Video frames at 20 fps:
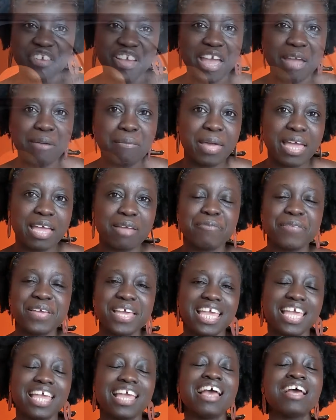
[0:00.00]
it may
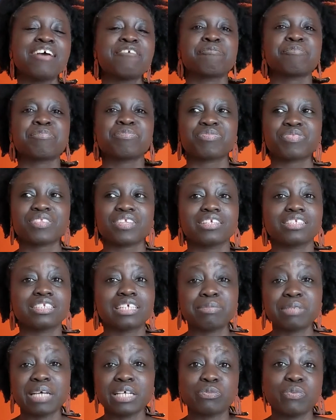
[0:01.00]
be.
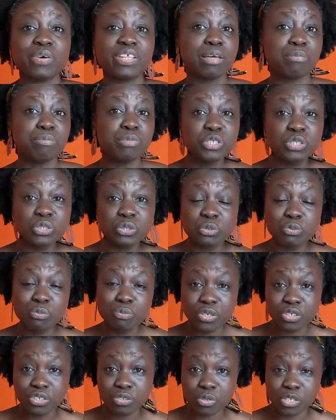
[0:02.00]
Sometimes where the
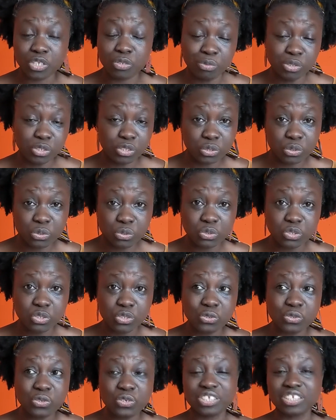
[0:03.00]
musical
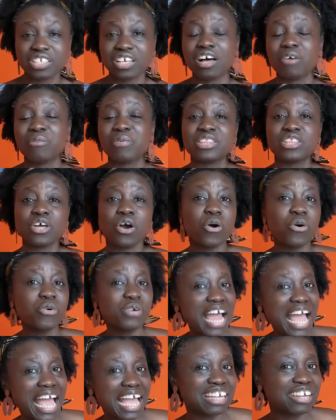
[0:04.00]
stores are, where the
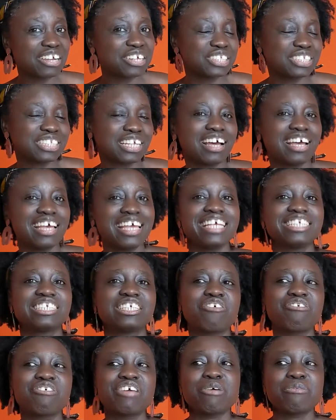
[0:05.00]
old hangouts are. Is
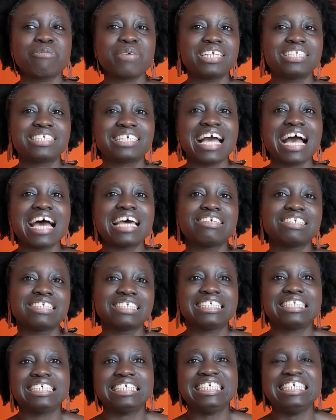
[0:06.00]
a great way to kind of
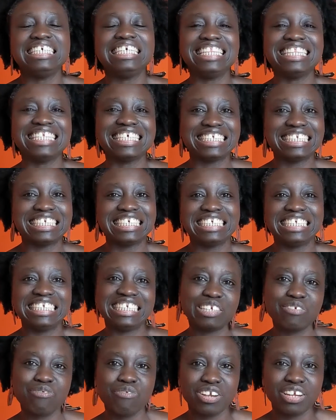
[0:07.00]
see the city
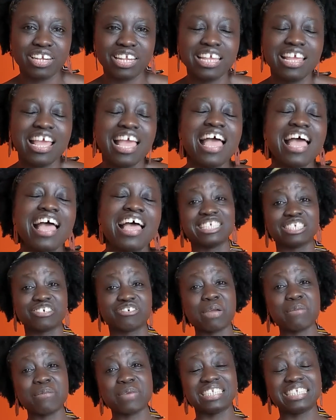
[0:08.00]
differently. It's a
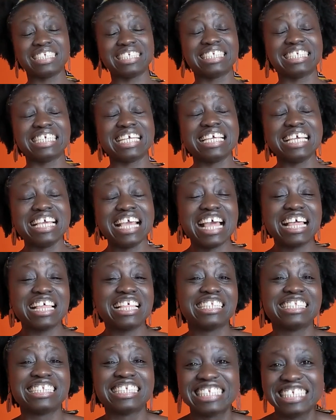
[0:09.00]
great way to see
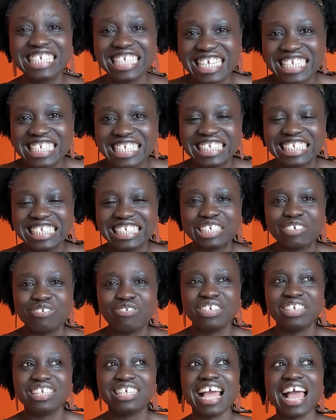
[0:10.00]
the city
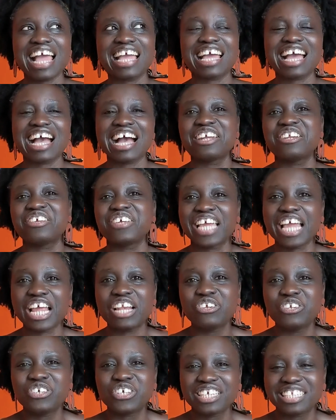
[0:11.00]
differently and kind of
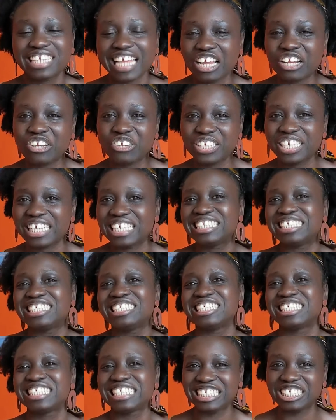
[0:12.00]
take a look into
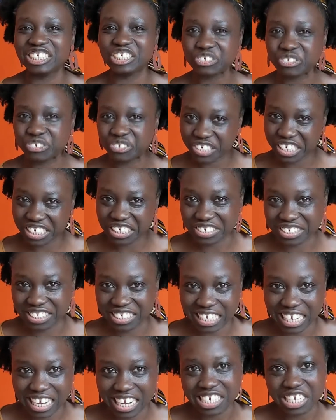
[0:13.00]
the city's creative
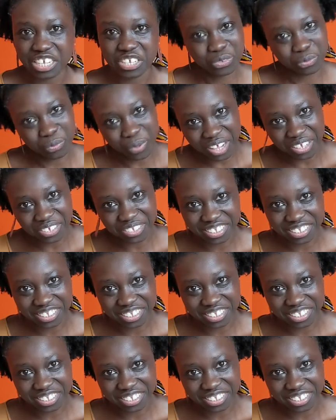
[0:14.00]
side as well.